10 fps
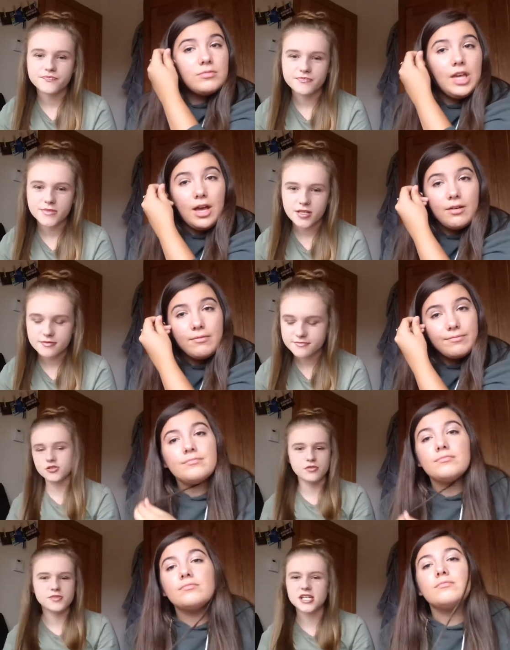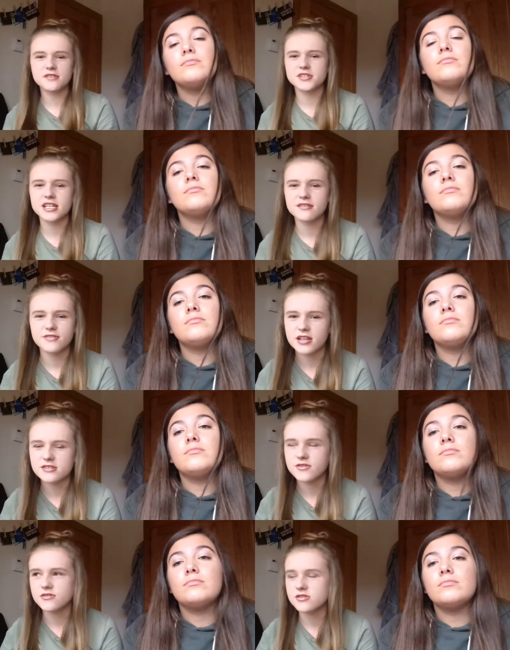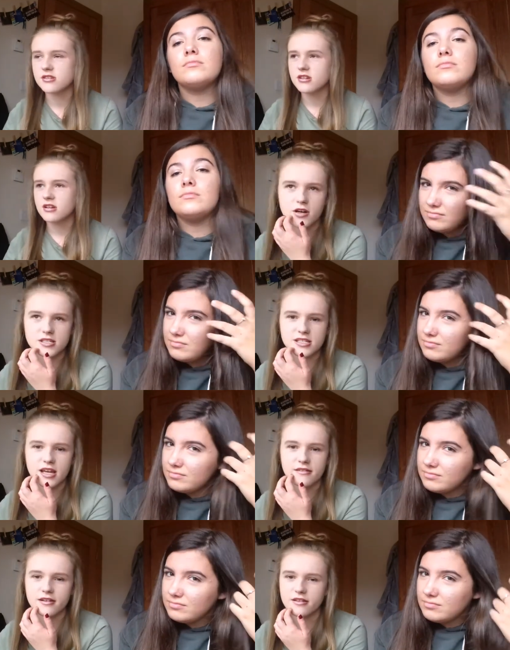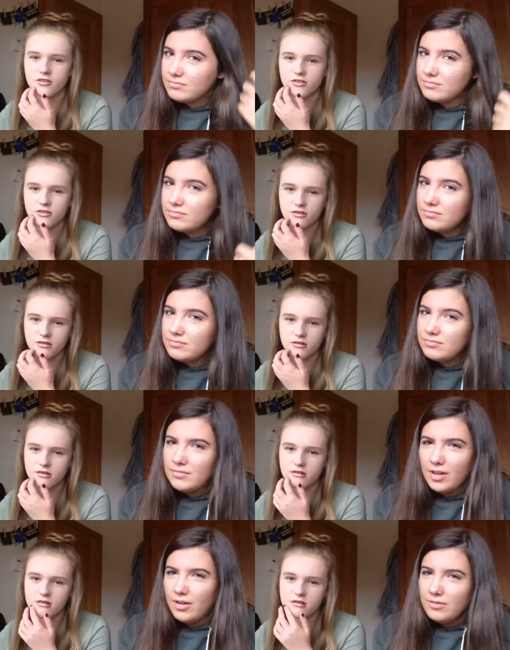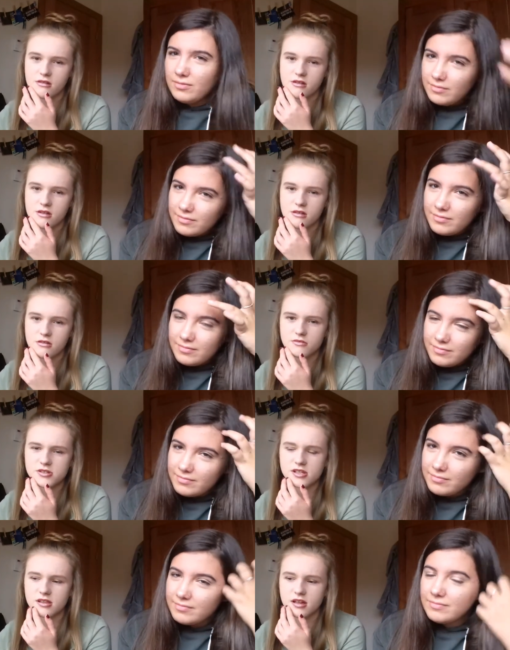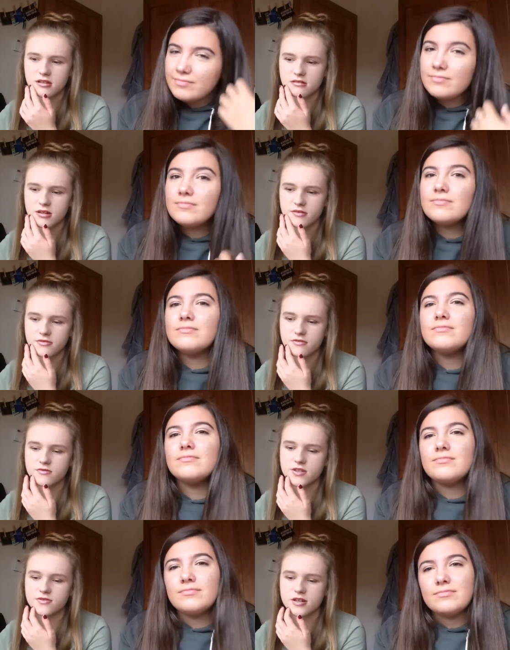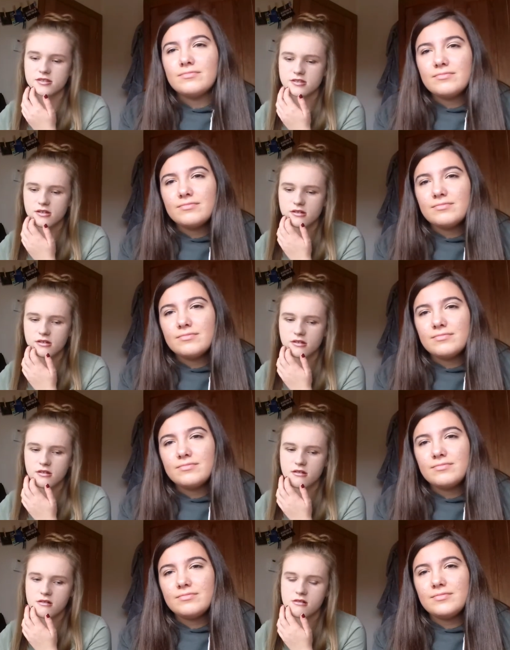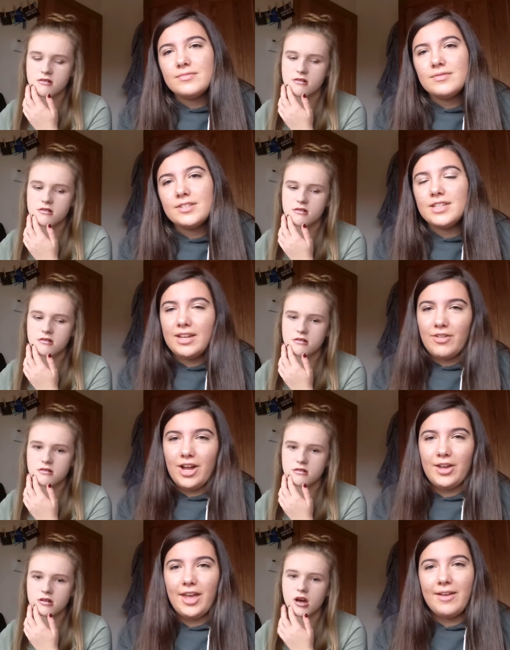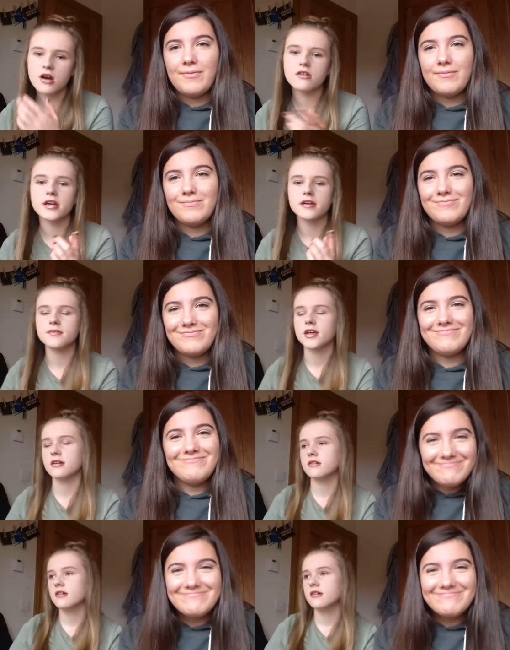Speaker 1: Yeah. Stormzy, you've seen at festivals. Martin Garrix? No. Who was it then? Up for V Fest? Steve Aoki. Oh, him, yeah.